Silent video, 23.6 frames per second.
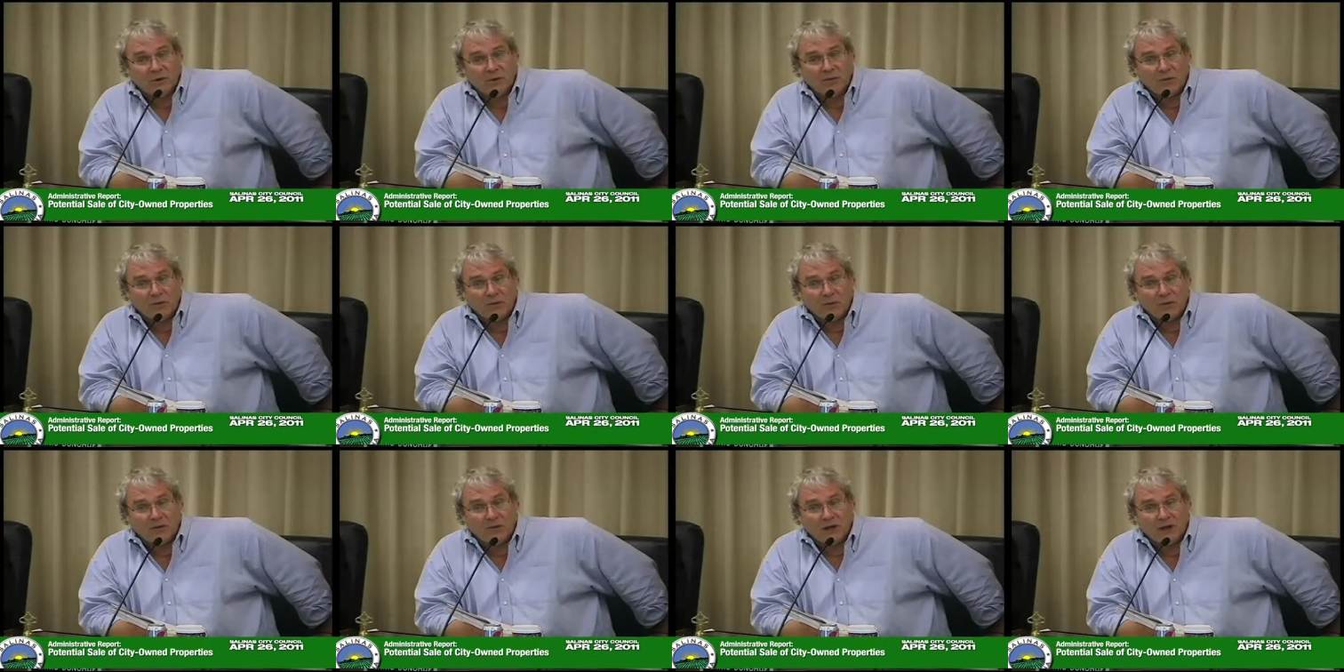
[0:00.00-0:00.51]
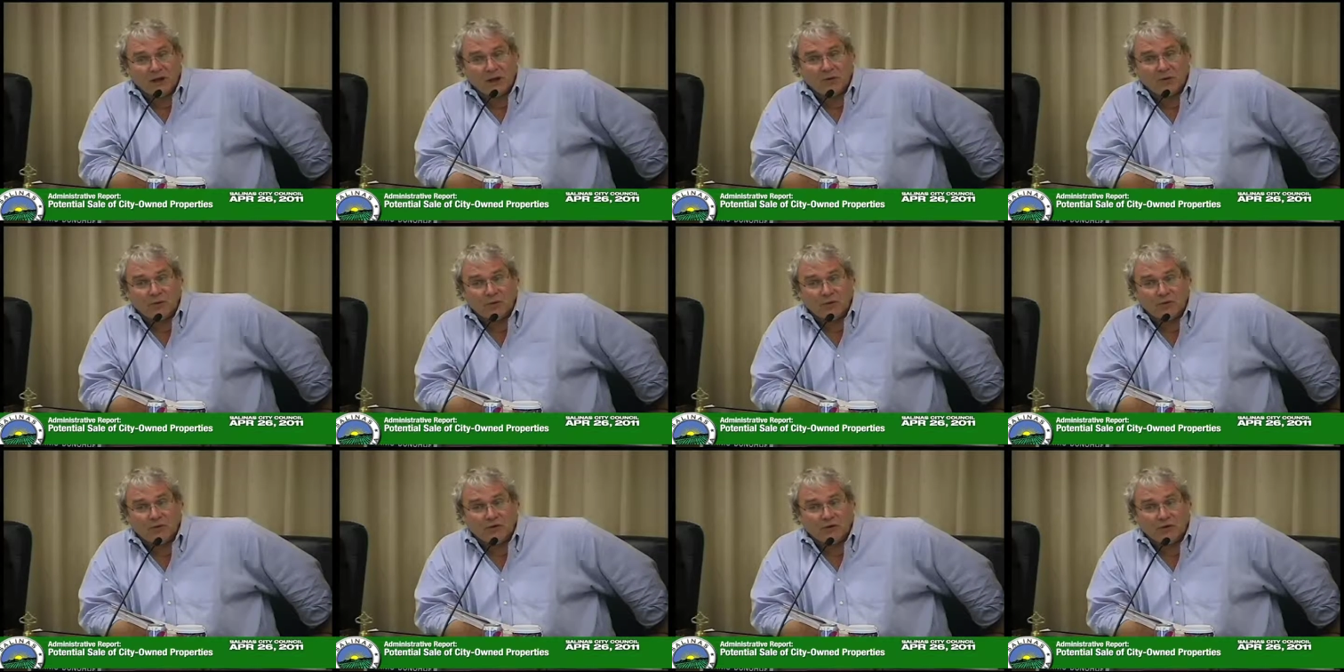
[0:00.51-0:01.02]
Barbeau and that
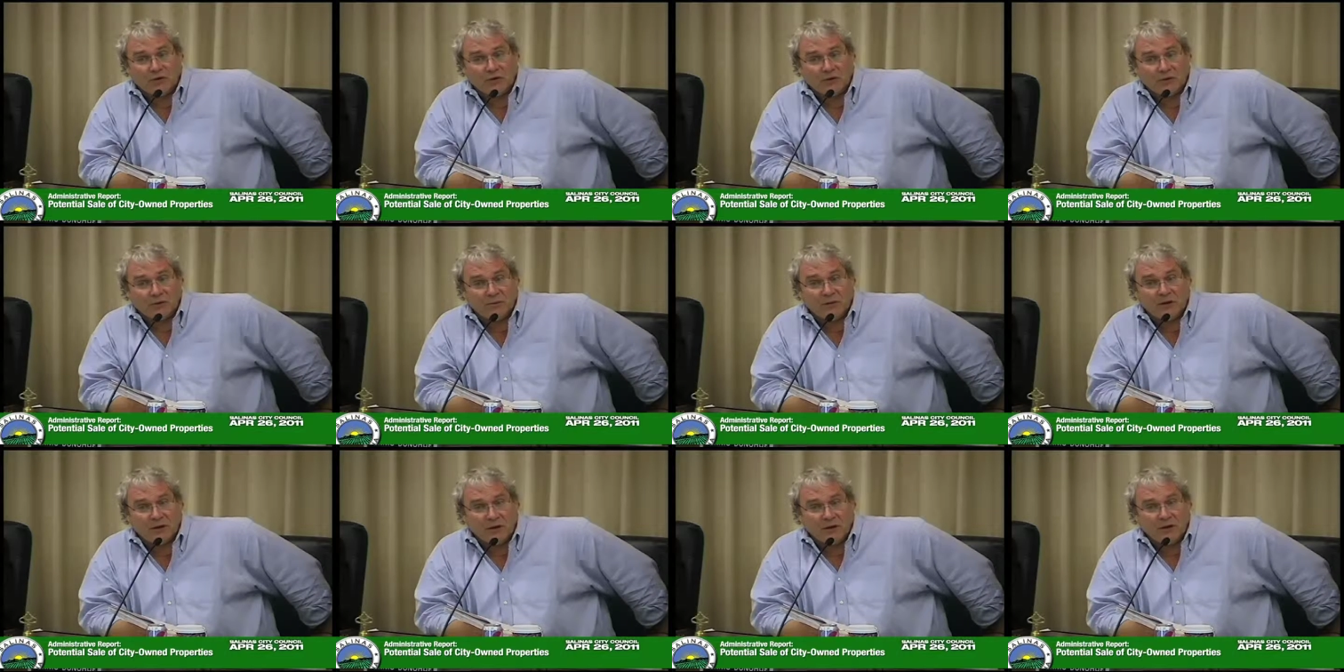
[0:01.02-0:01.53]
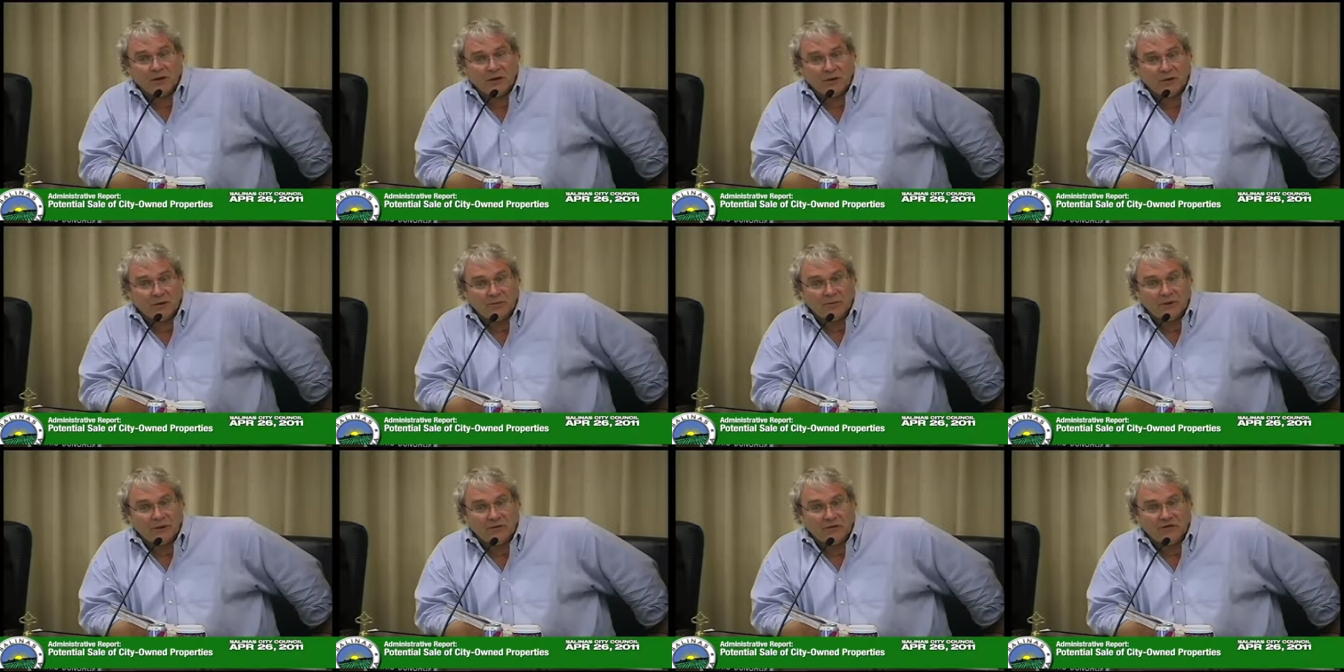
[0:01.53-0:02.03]
group. So there,
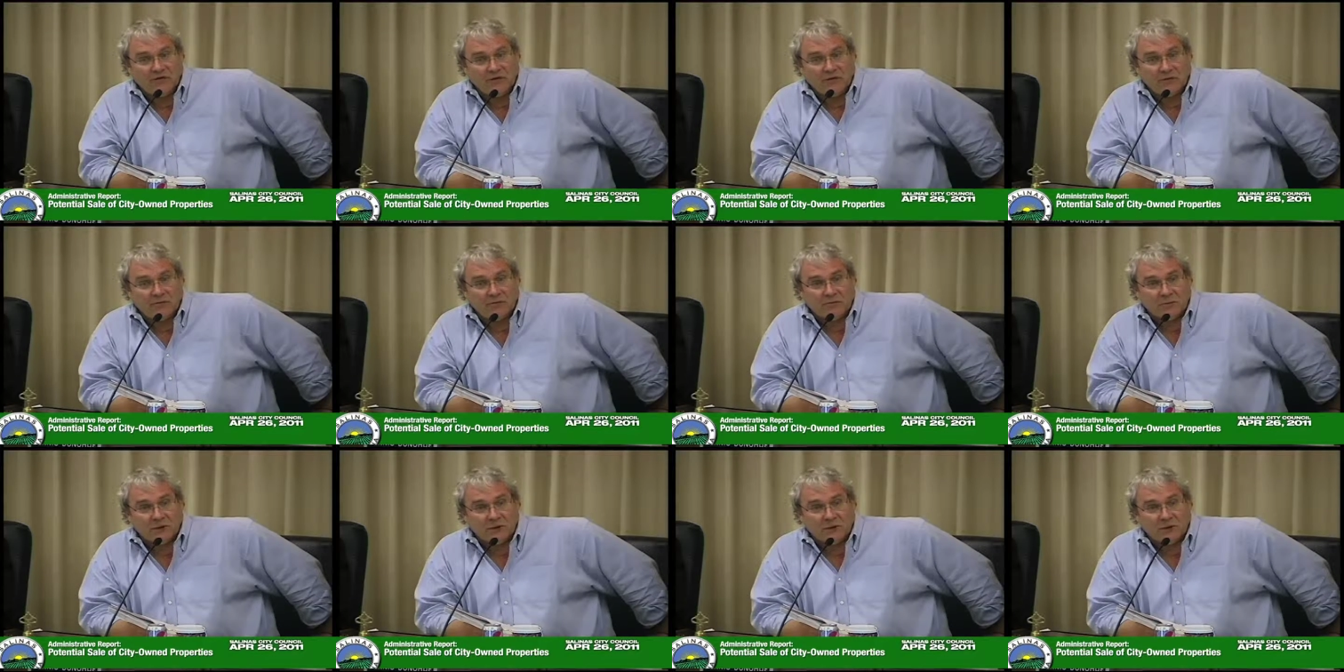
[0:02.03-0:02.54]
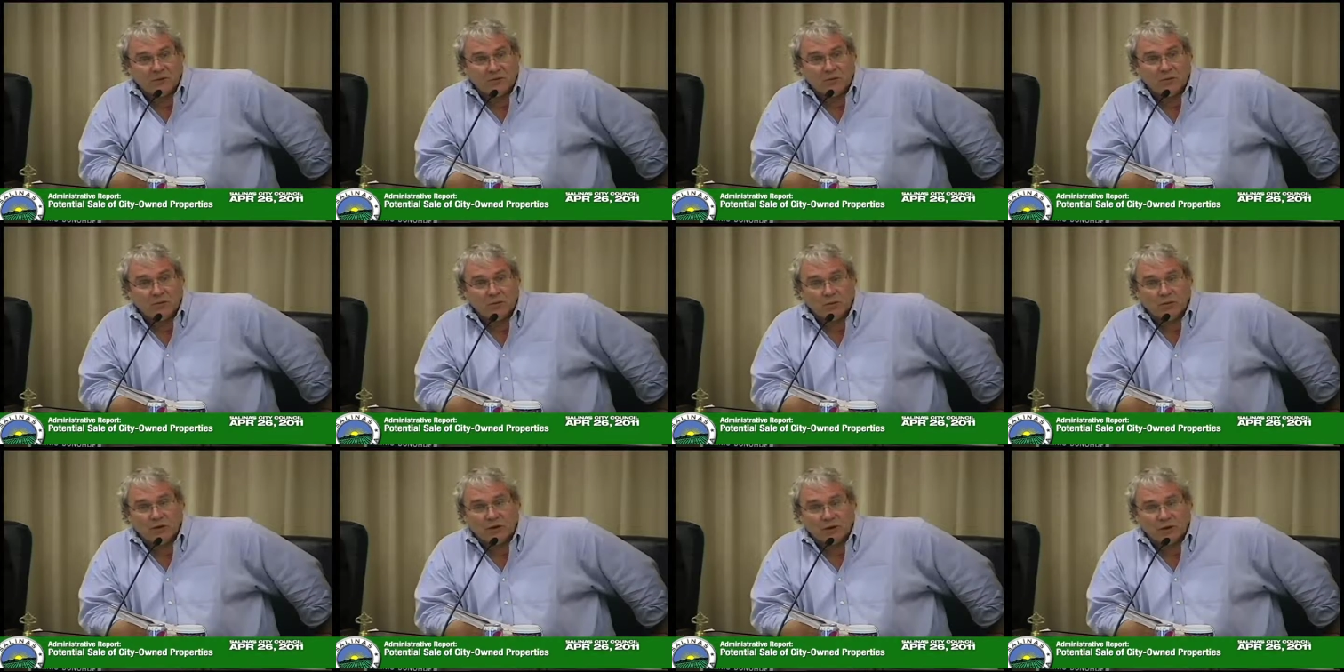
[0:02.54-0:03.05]
there may be some uh,
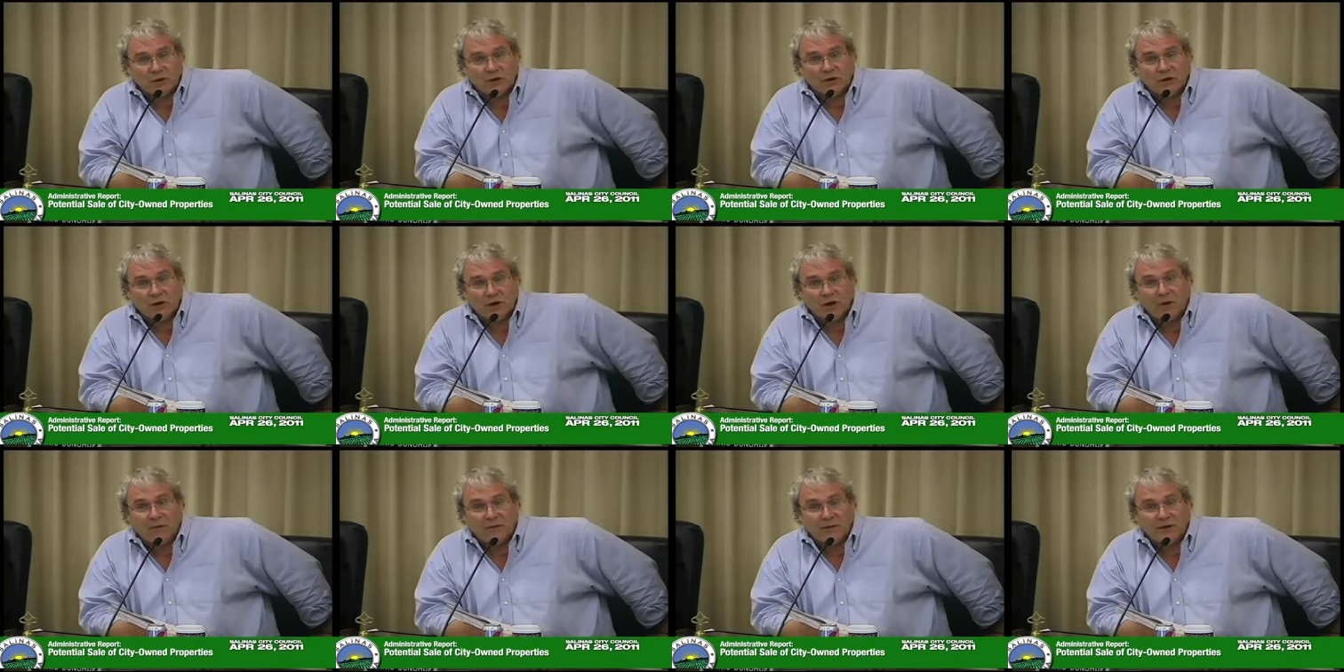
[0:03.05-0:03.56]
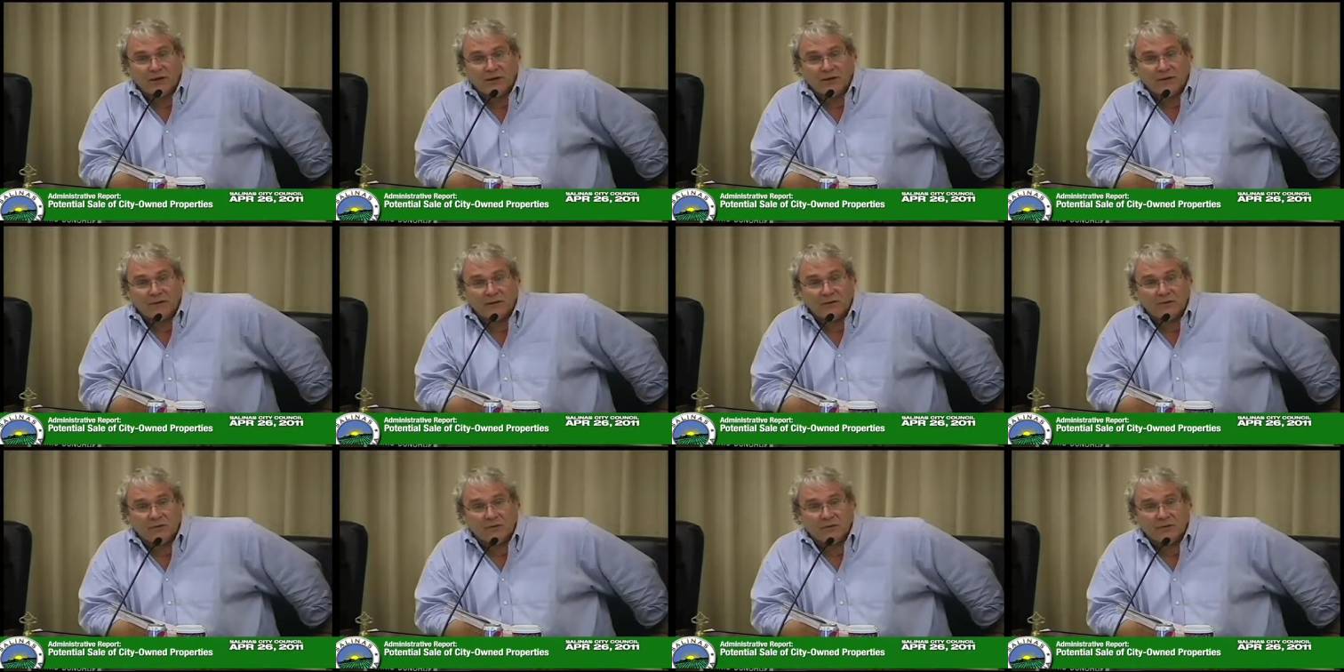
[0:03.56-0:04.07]
really good help there
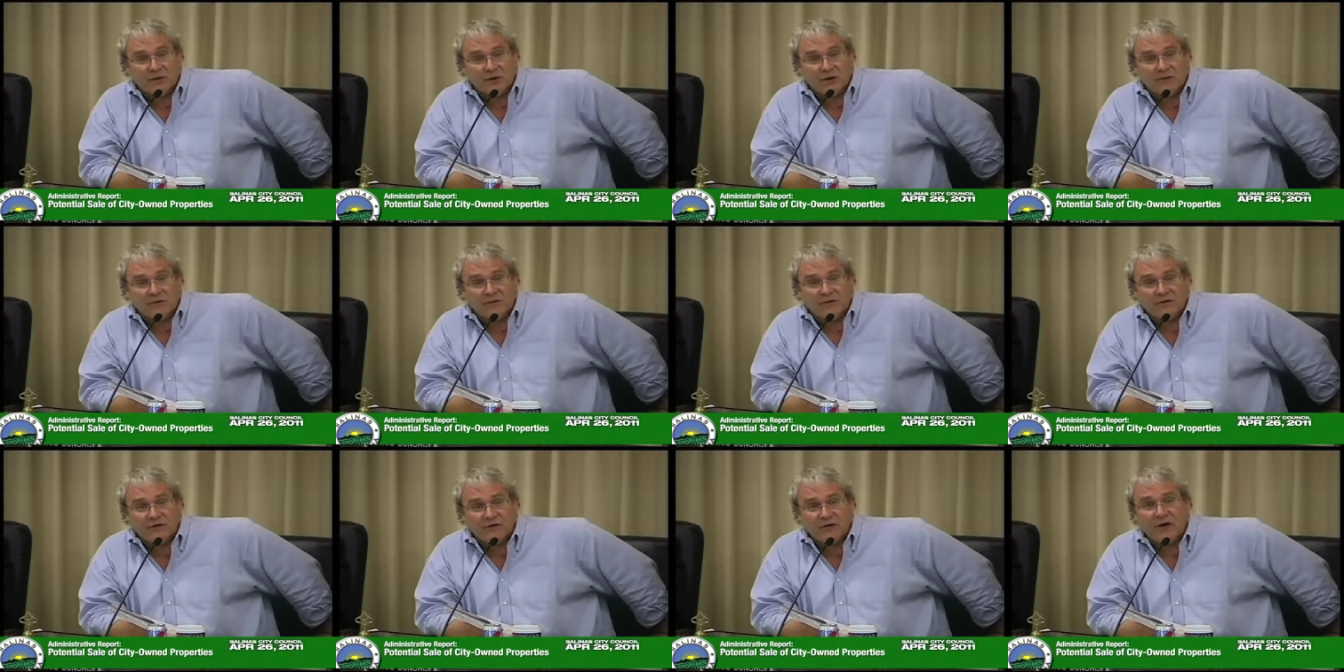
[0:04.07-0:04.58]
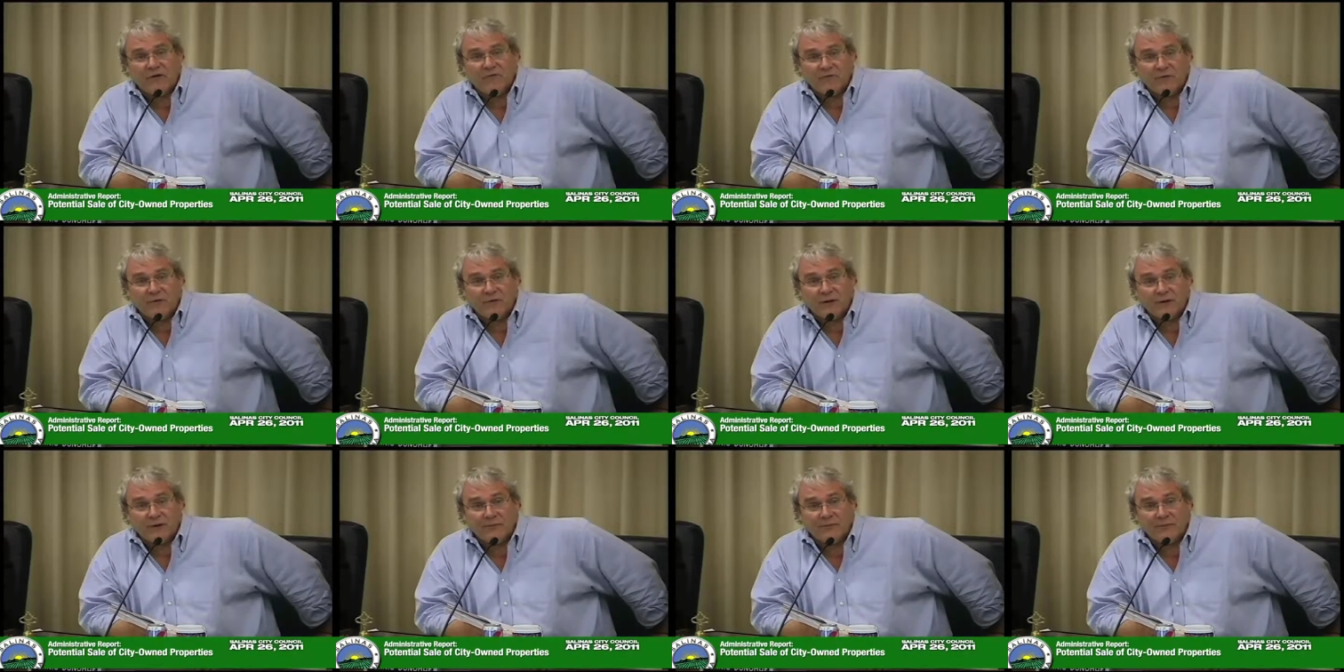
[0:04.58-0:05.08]
that would be off the shelf
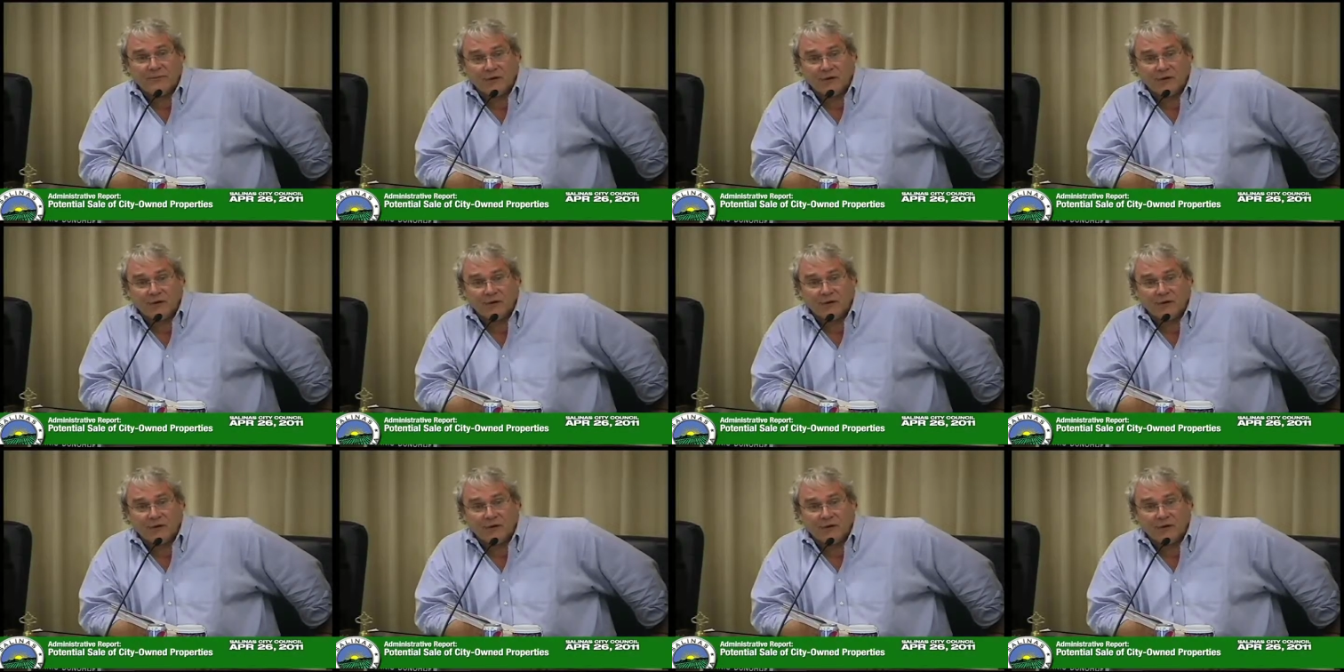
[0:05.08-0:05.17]
for you.